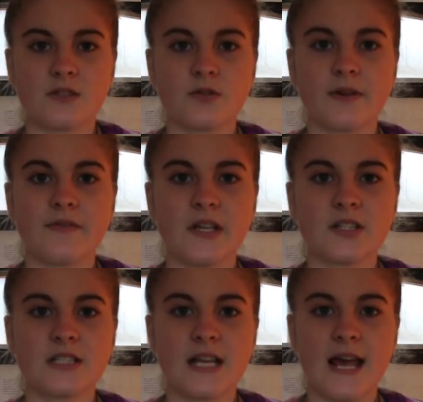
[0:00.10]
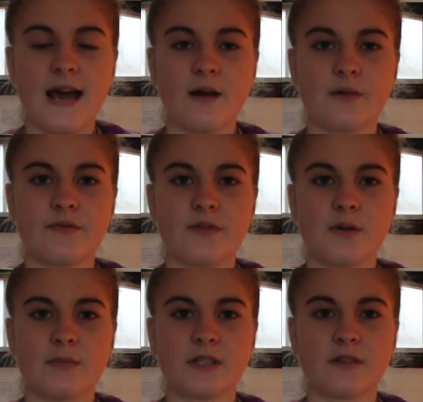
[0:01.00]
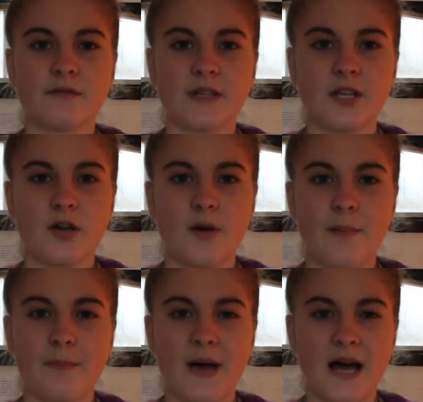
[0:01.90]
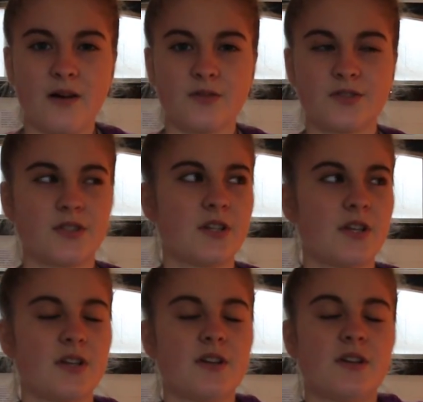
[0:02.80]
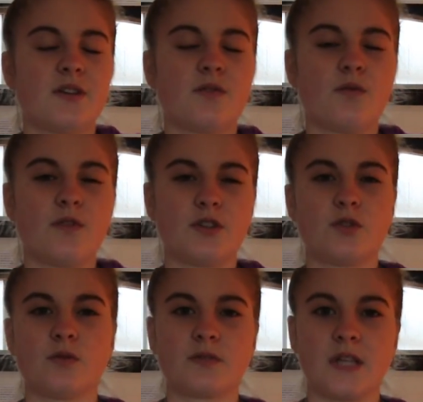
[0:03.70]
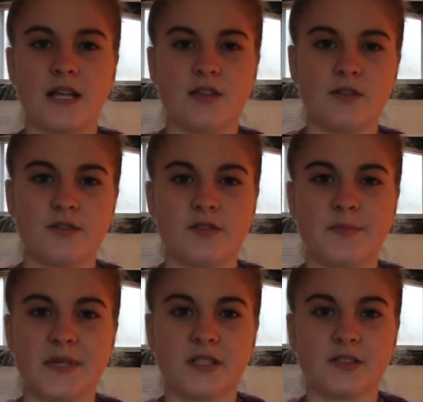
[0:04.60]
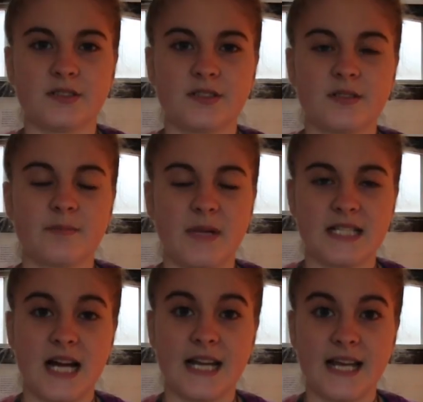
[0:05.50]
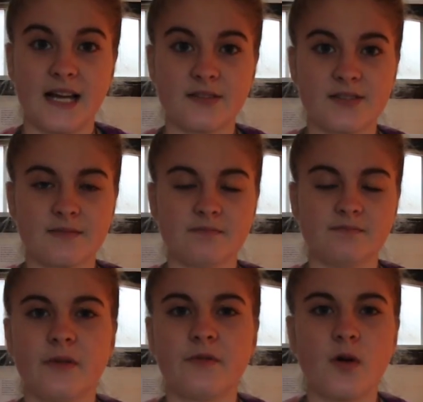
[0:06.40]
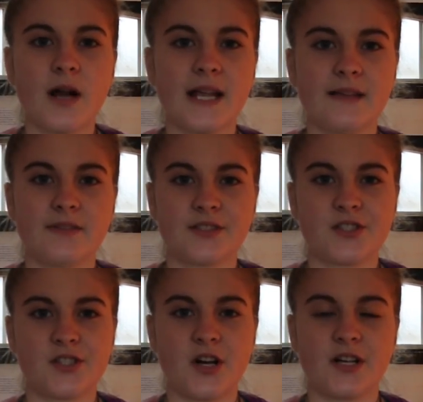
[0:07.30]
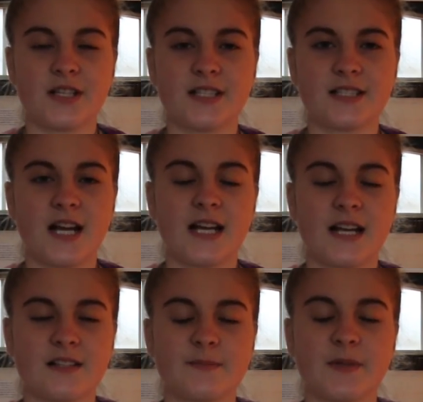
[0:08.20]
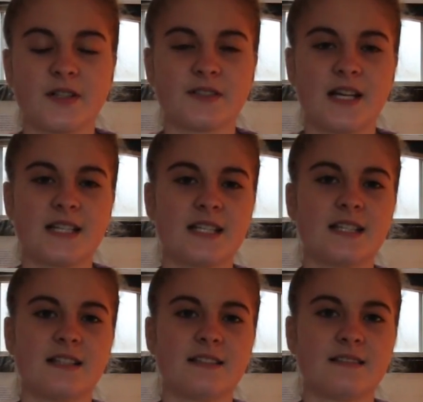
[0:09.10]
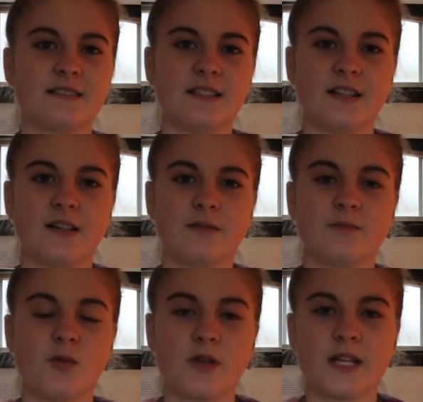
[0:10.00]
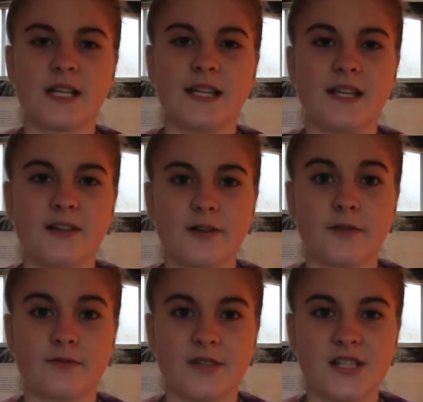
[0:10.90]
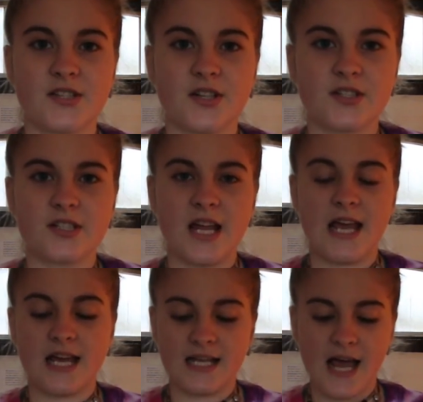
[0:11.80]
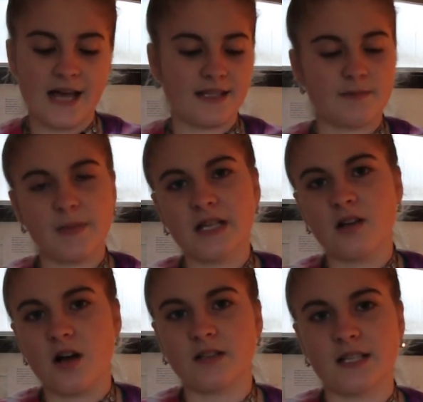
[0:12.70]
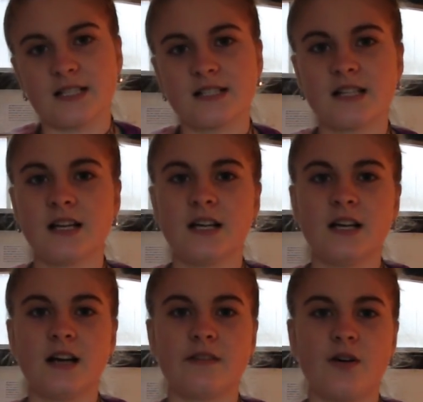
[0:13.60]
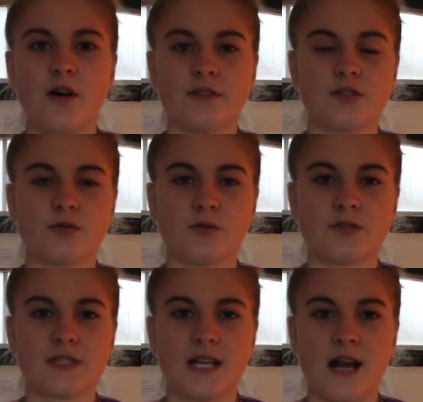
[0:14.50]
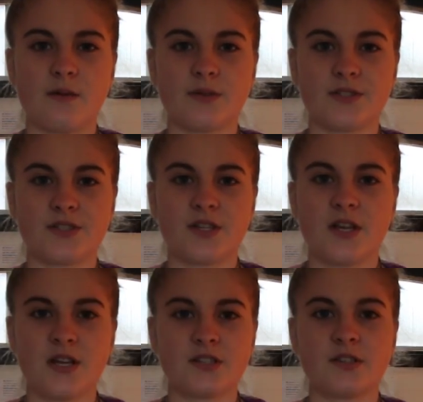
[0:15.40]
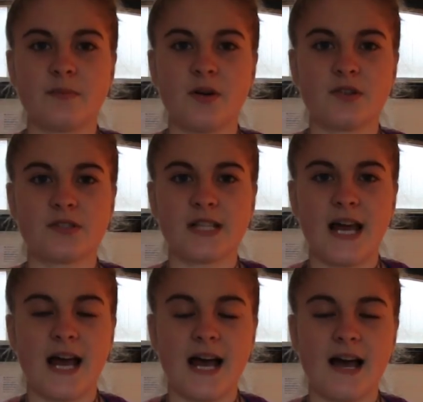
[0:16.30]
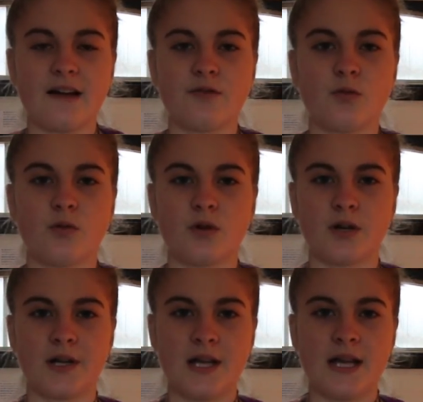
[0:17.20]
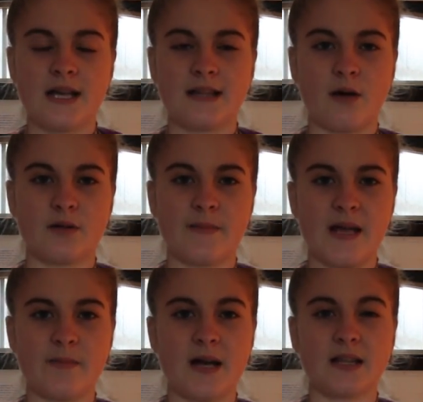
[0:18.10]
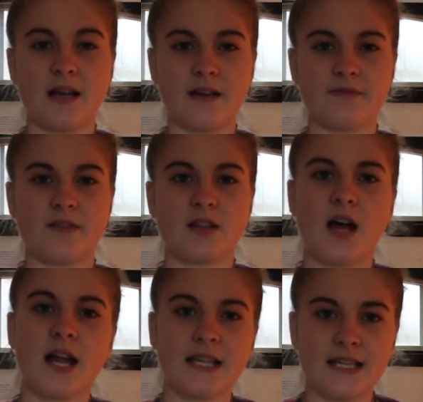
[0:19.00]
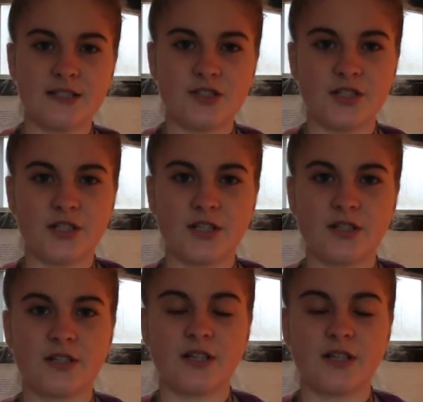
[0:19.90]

So I figured today I would film a little video about the tools I use to build my tiny house. Before I even started this tiny house build, I did, you know, more than a year of research, and I had this big long list of all the tools that I was supposed to have or that would make my life a lot easier.